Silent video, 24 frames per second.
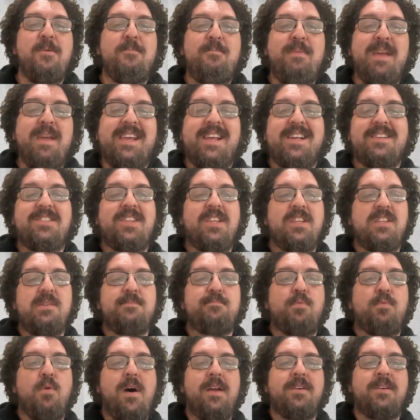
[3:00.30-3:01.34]
Because there's a
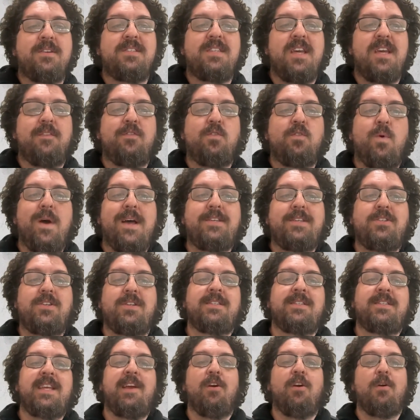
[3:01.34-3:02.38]
broader set of
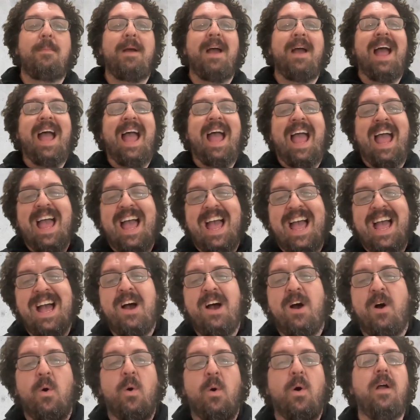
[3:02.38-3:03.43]
questions here about
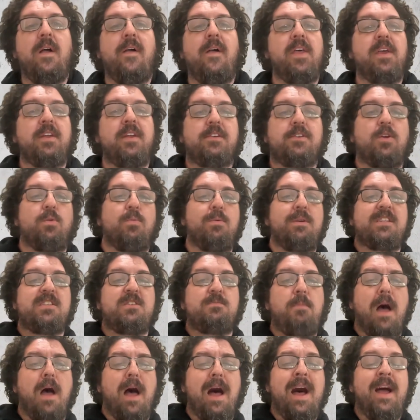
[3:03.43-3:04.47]
how to
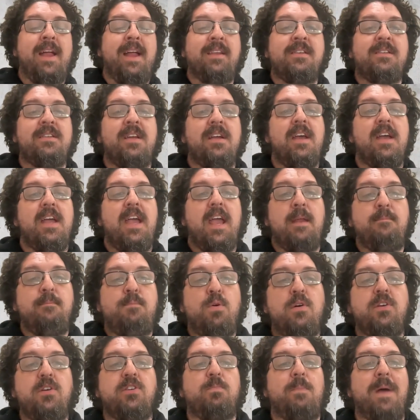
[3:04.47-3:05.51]
respond and
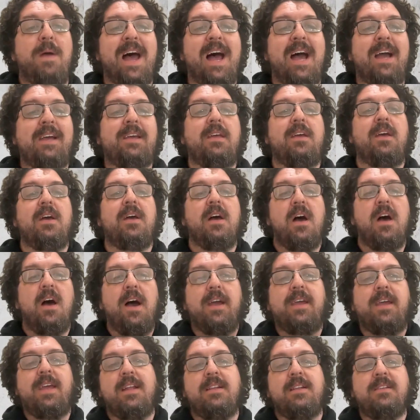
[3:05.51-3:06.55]
push back
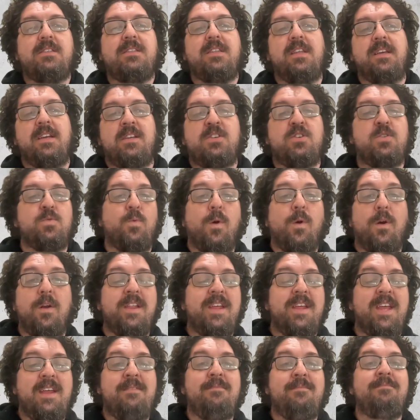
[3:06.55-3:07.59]
against the
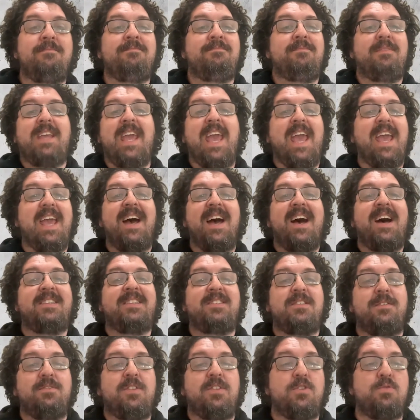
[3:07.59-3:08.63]
swirling
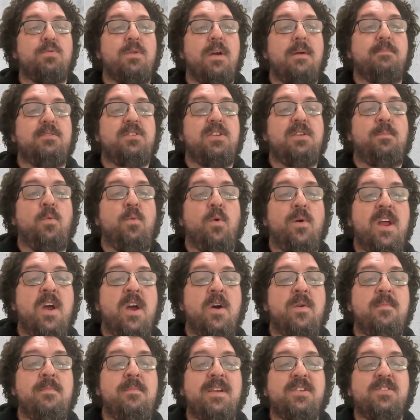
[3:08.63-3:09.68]
chaos of the Trump
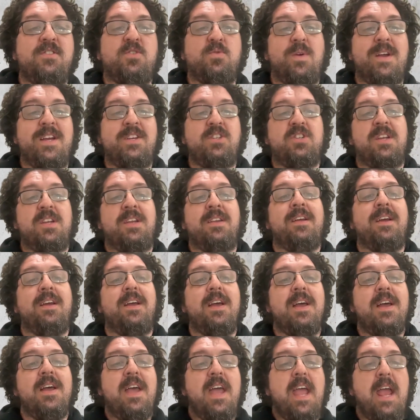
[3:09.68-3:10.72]
2.0 administration
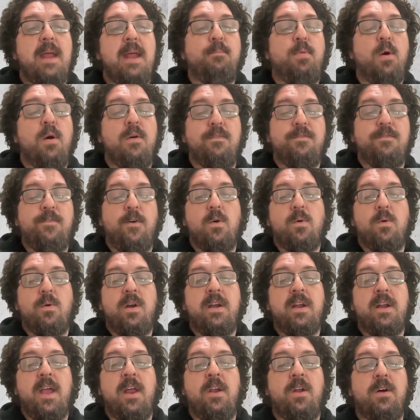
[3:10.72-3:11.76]
and put
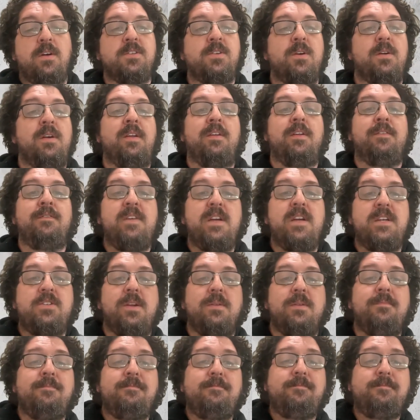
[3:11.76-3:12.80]
forward an alternative vision.